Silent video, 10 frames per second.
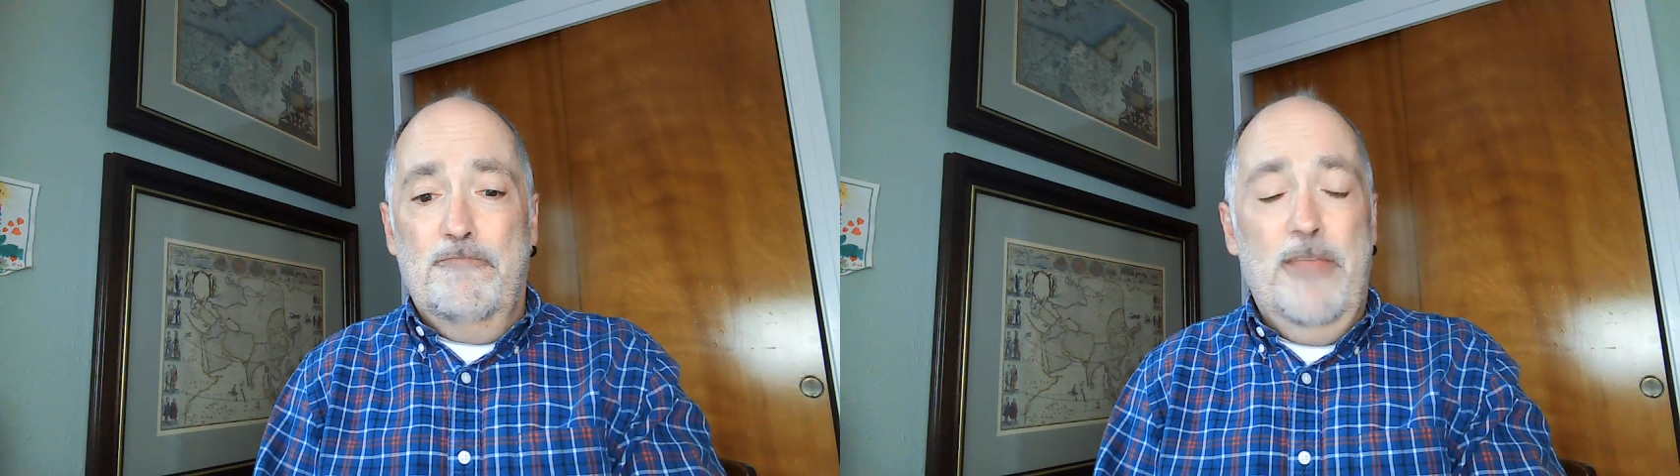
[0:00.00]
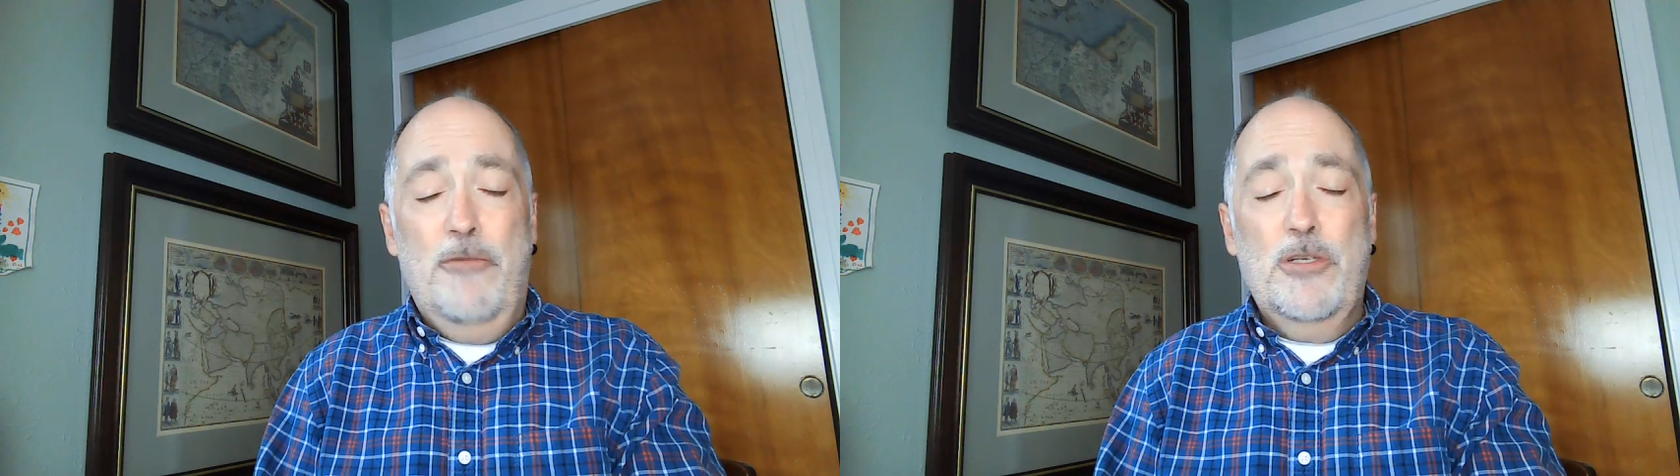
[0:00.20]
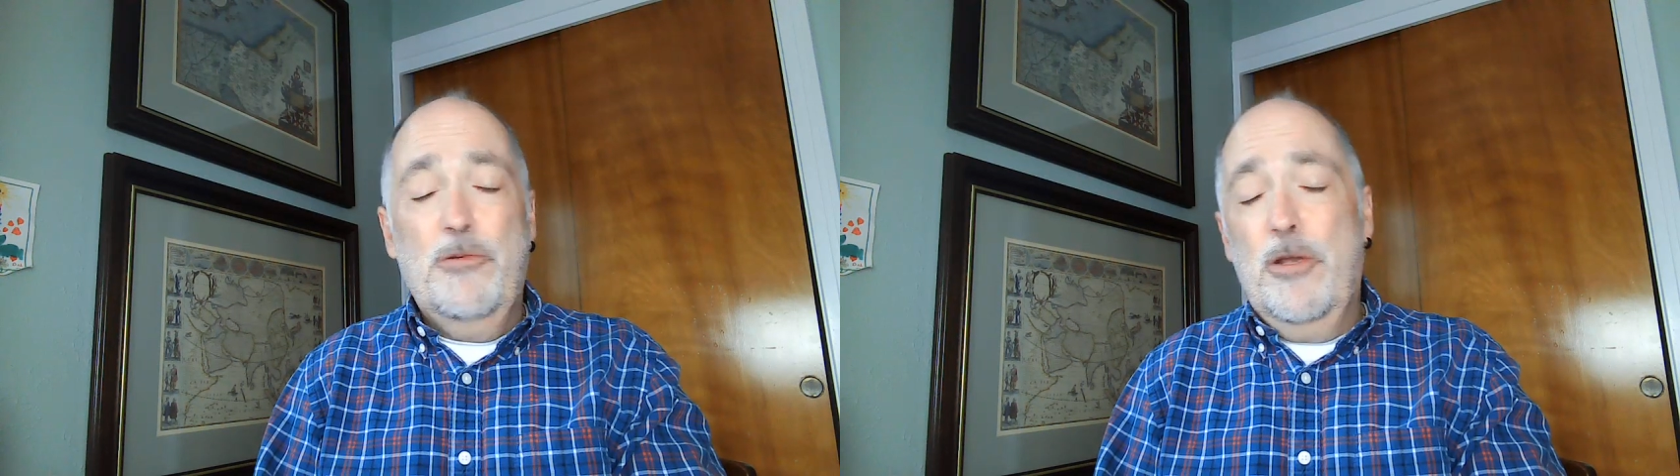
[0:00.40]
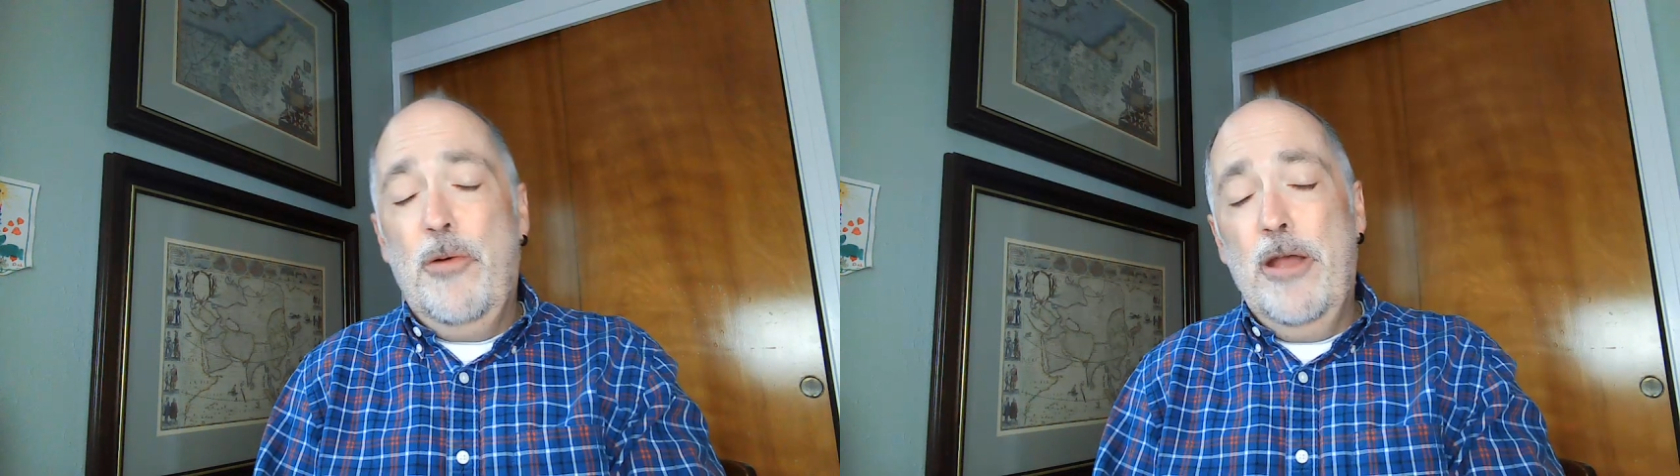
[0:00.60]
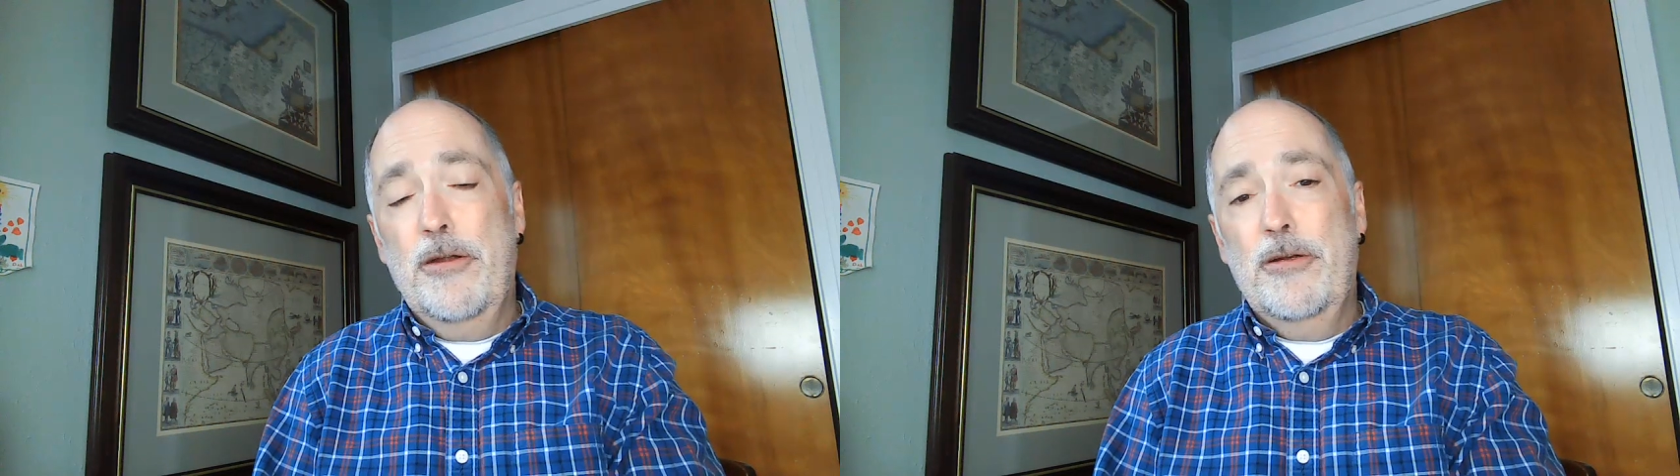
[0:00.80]
that was
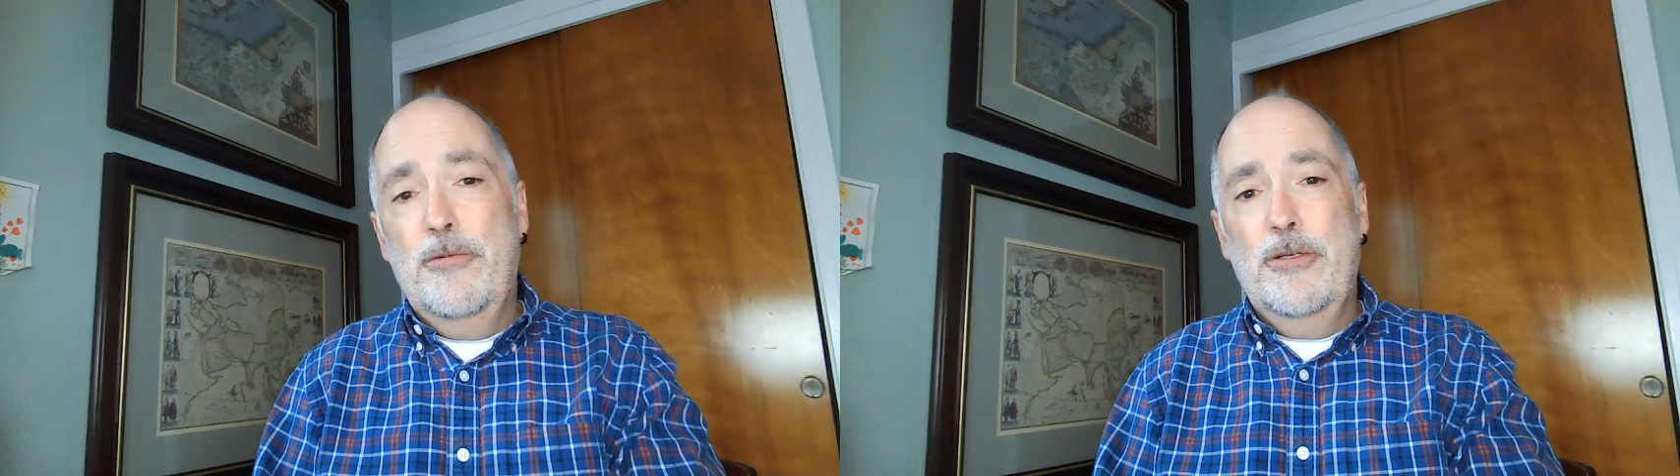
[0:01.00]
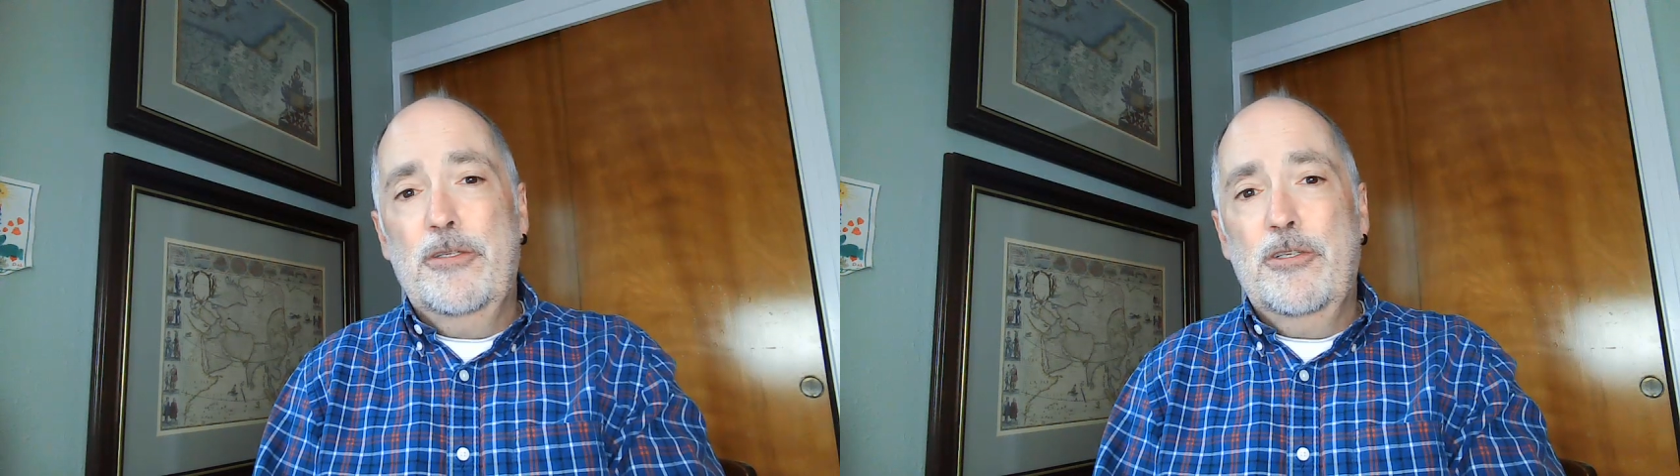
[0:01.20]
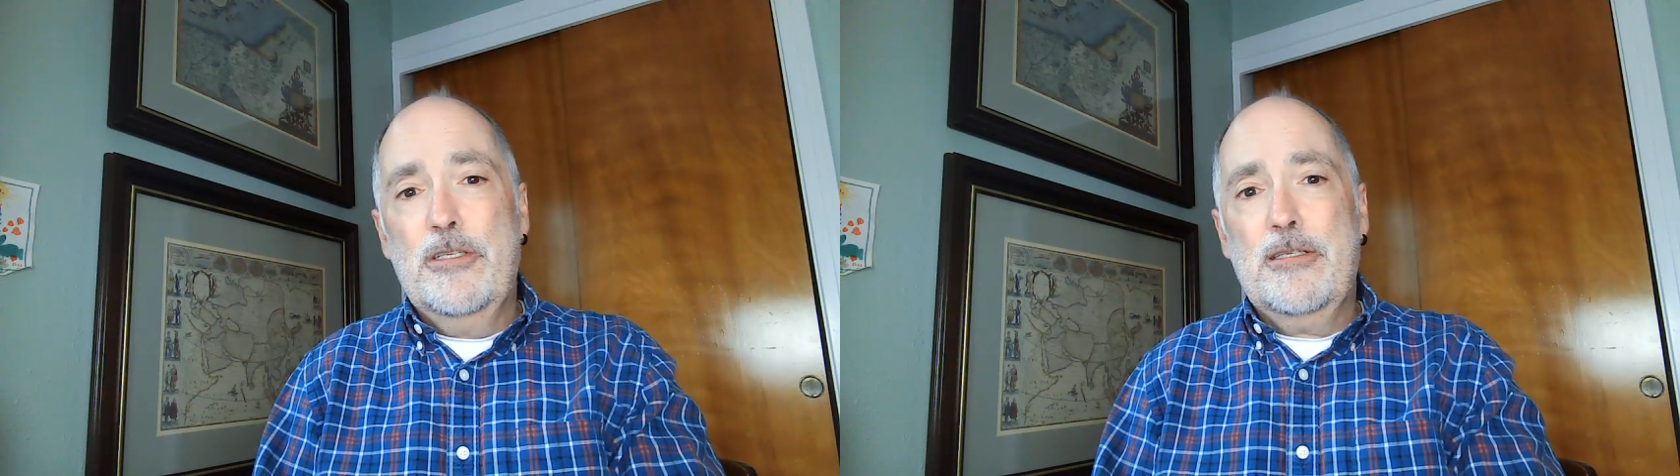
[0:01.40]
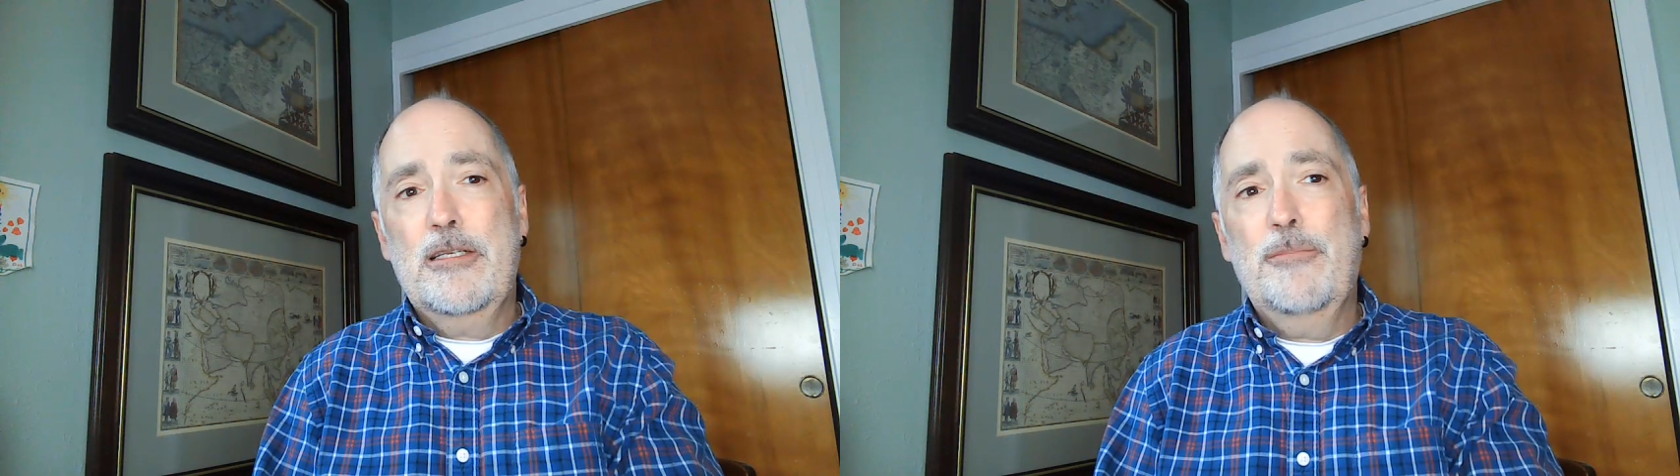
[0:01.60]
required was just